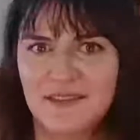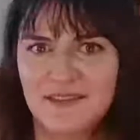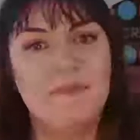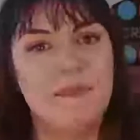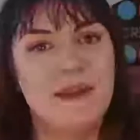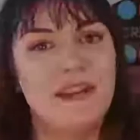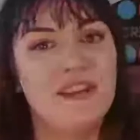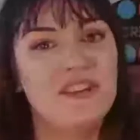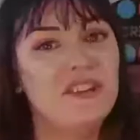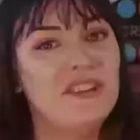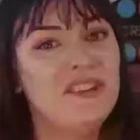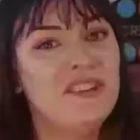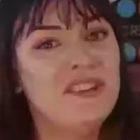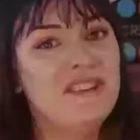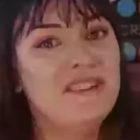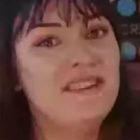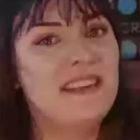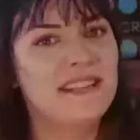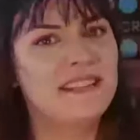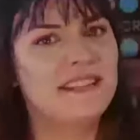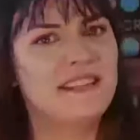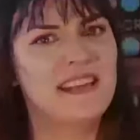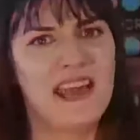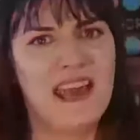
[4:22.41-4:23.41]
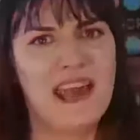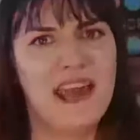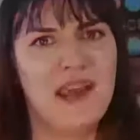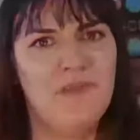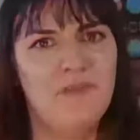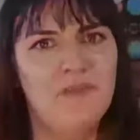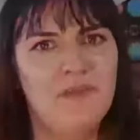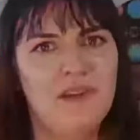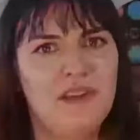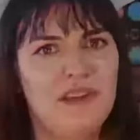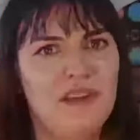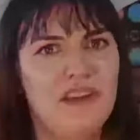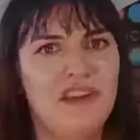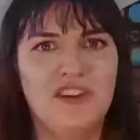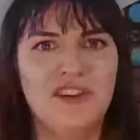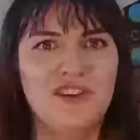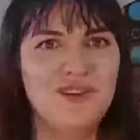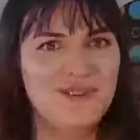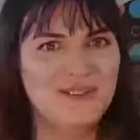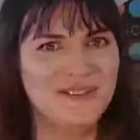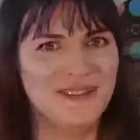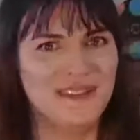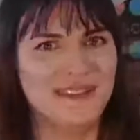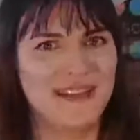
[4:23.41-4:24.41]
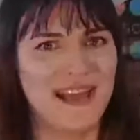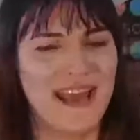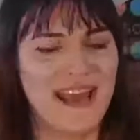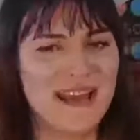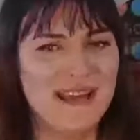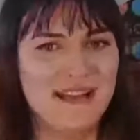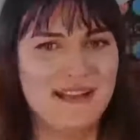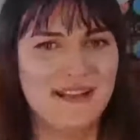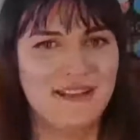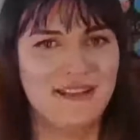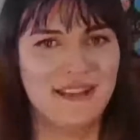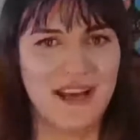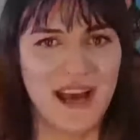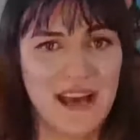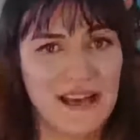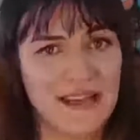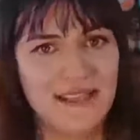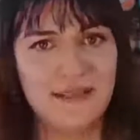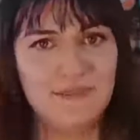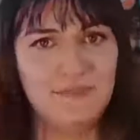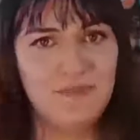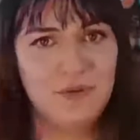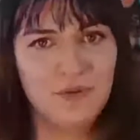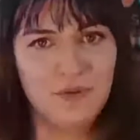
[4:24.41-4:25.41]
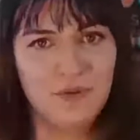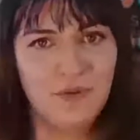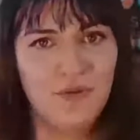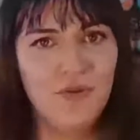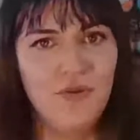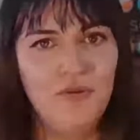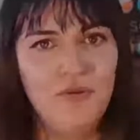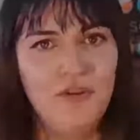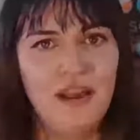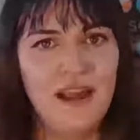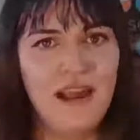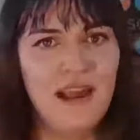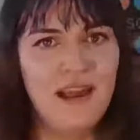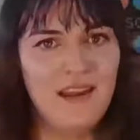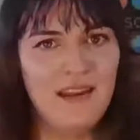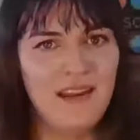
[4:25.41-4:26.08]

I mentioned this game uses a dice pool.